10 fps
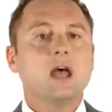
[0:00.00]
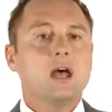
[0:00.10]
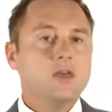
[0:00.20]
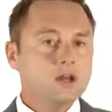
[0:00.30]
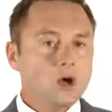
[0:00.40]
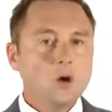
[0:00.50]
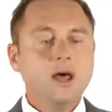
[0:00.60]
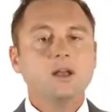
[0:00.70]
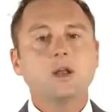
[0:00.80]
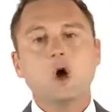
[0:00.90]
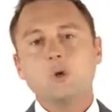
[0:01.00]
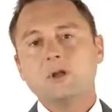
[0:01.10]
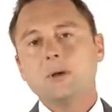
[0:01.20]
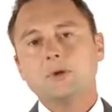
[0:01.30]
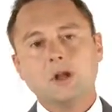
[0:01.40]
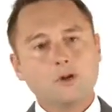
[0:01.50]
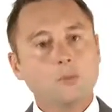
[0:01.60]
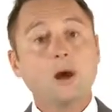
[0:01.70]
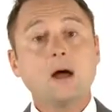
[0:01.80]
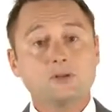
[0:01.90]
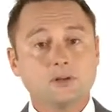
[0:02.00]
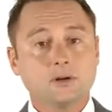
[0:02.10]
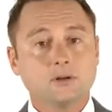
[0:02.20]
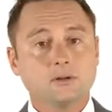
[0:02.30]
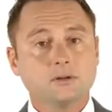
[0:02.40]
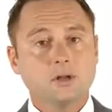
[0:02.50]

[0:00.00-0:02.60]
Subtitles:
and then go ahead and open up another browser